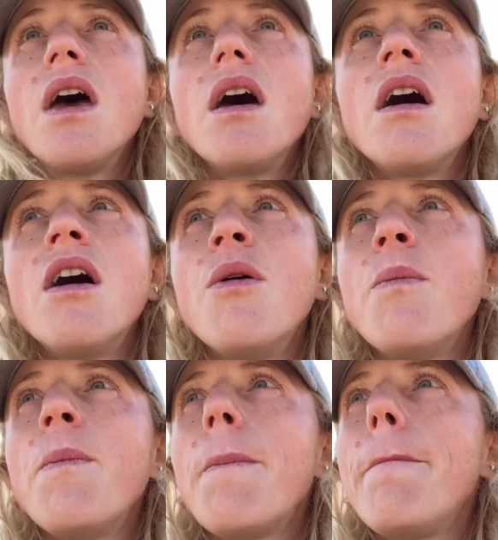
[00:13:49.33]

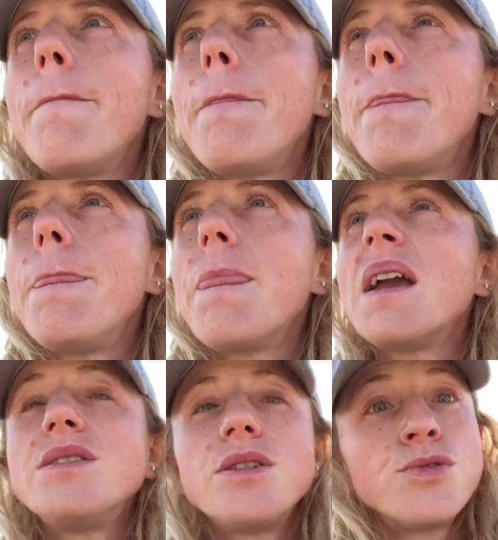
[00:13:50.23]
I
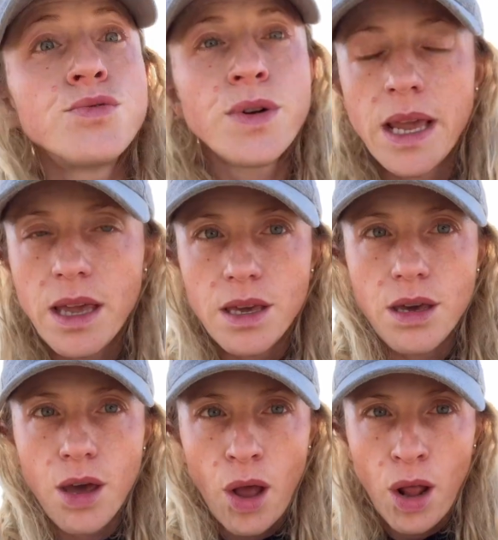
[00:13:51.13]
used to drink
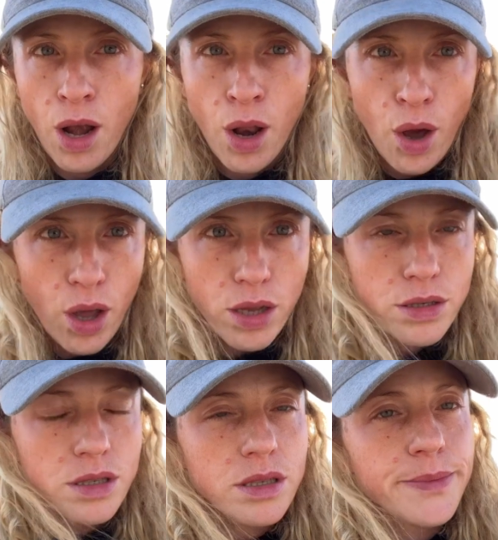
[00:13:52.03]
a
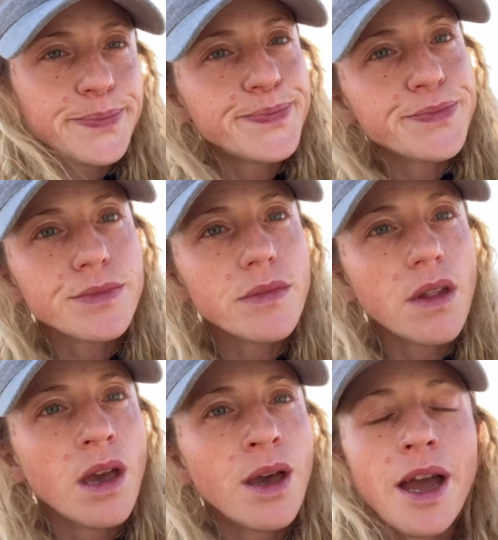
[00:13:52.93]
lot.
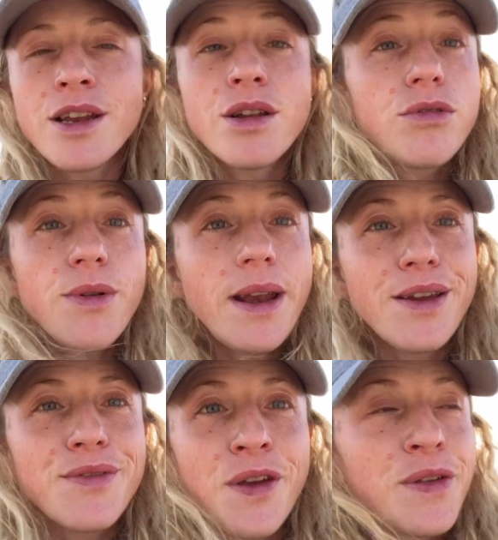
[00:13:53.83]
I don't do any
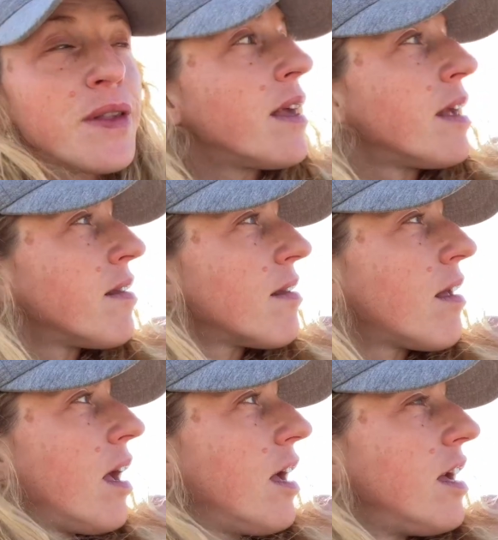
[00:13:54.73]
of those things
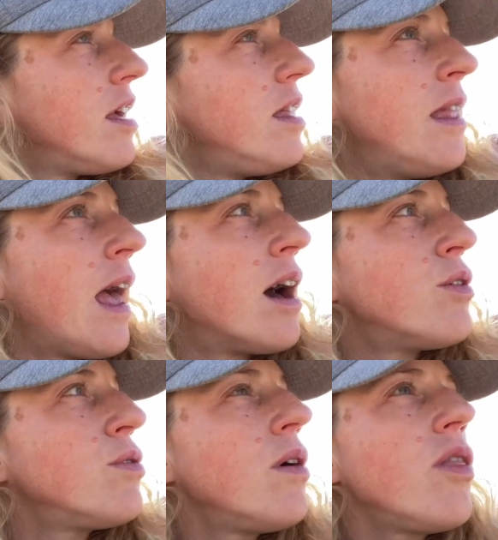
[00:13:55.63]

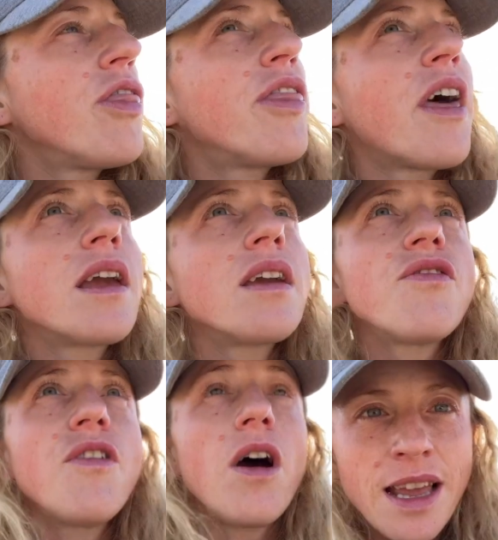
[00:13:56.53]
now, thank
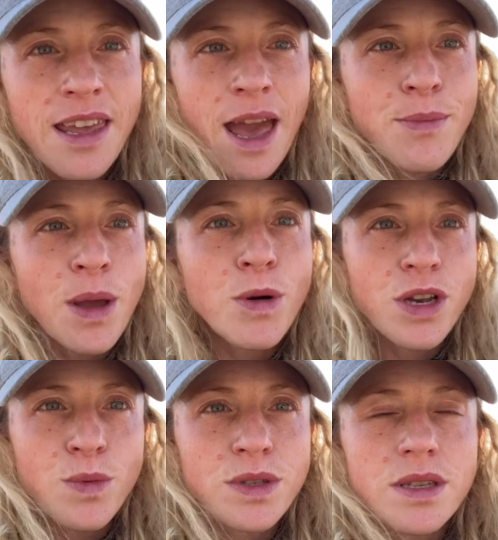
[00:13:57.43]
fuck. Yeah, my
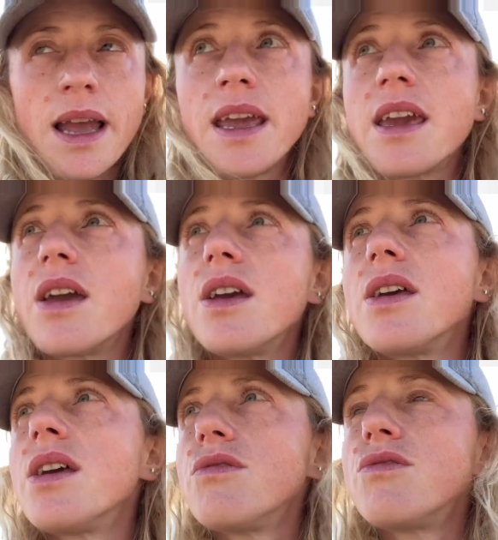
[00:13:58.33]
body was like
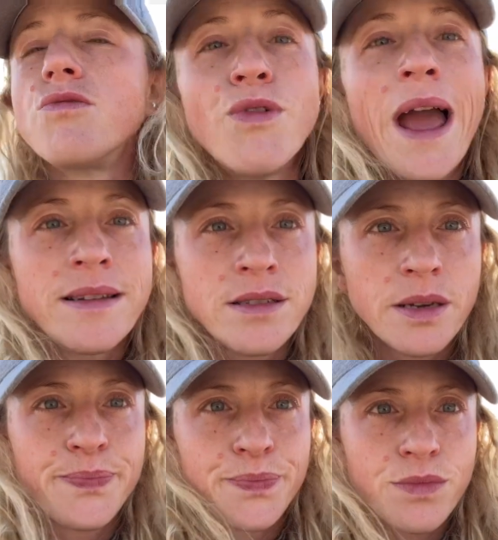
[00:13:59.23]
red
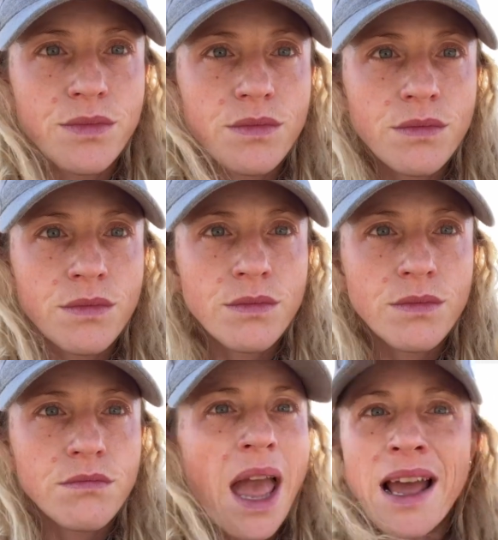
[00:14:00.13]

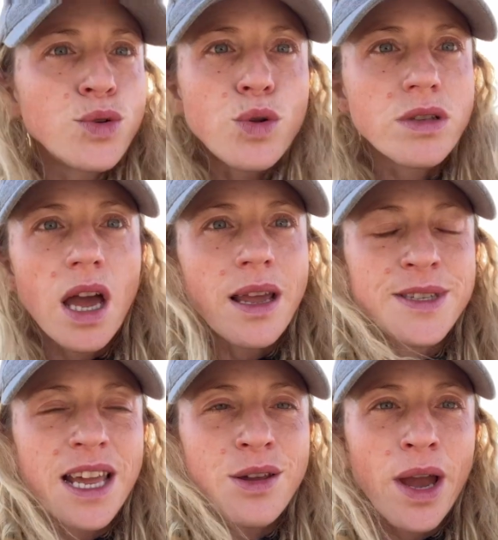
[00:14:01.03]
at all times
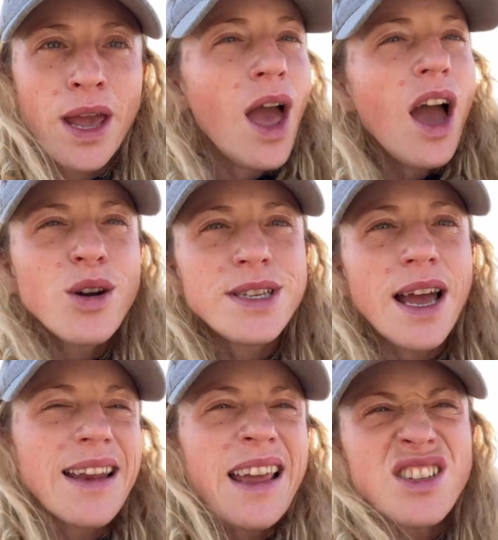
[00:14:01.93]
anyway. I always
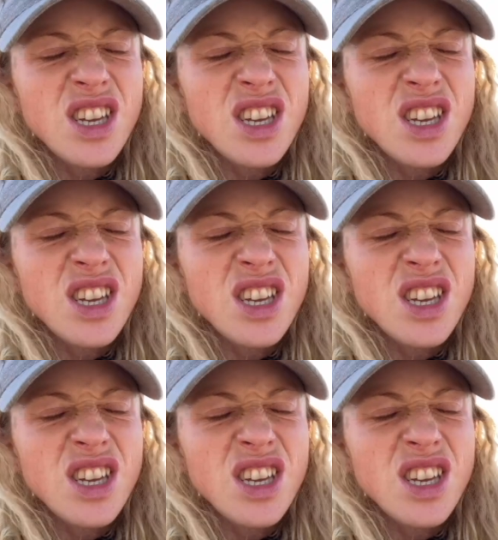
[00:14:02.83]
had itchy